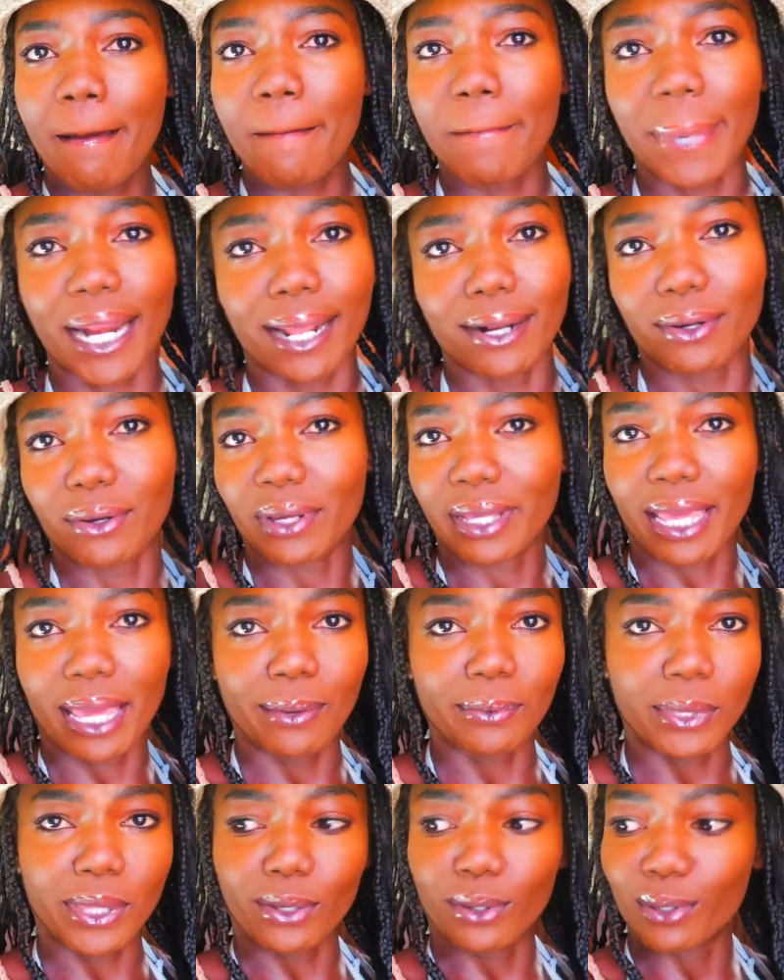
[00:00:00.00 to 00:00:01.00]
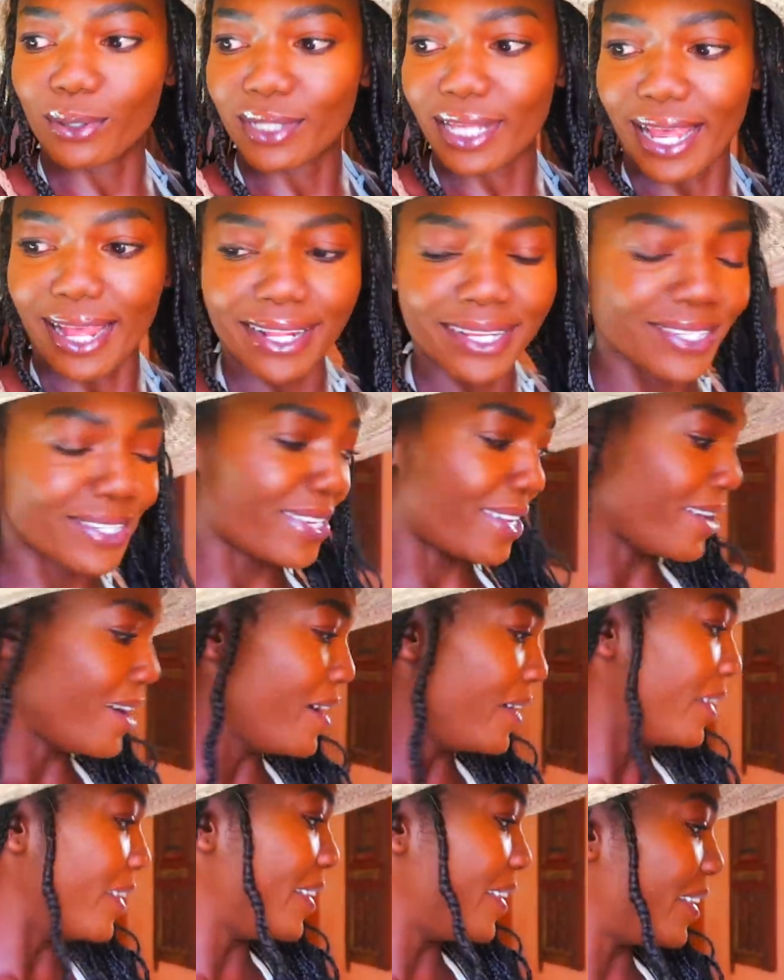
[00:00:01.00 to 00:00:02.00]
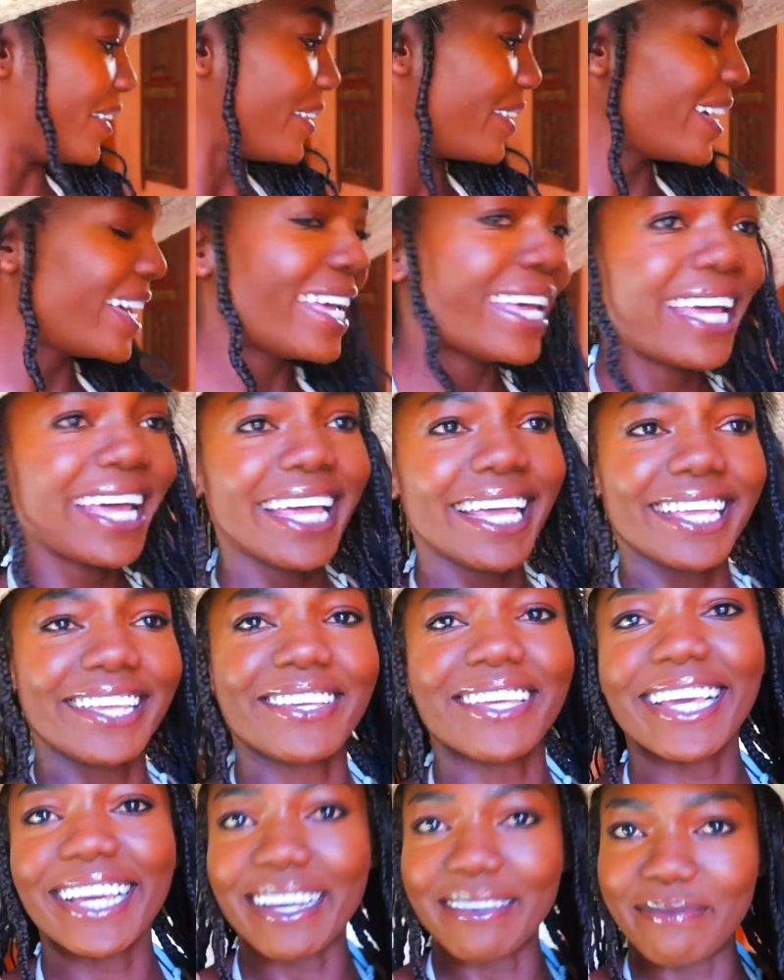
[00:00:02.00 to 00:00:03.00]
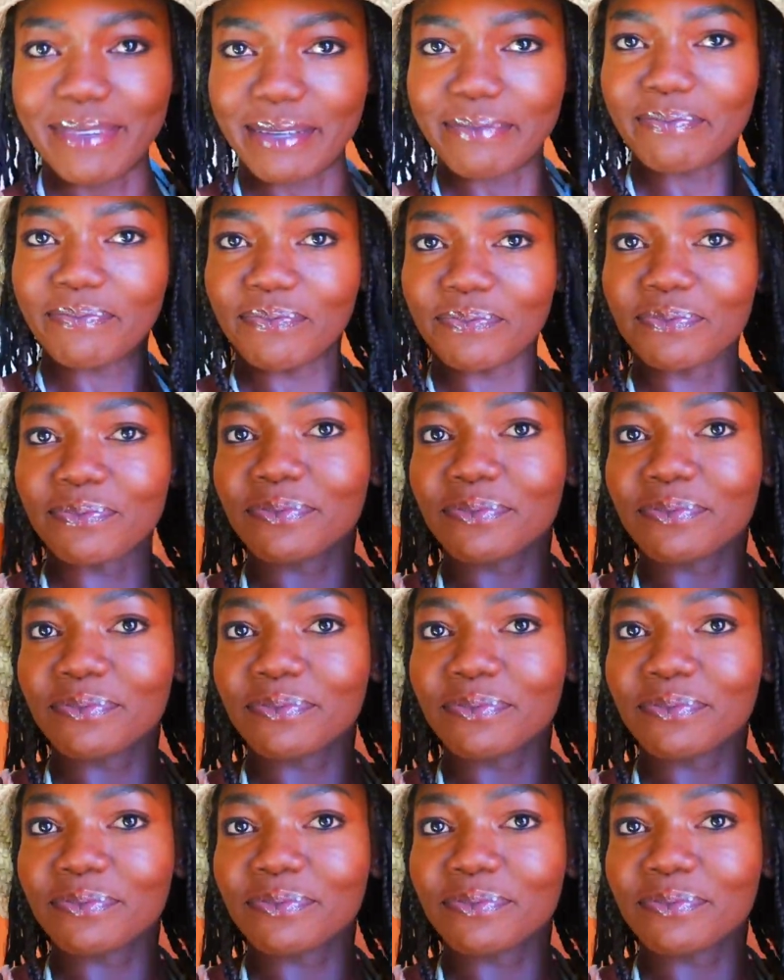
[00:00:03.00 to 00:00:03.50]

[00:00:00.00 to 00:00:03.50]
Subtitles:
But I know it came with the hotel, so you can come, babe.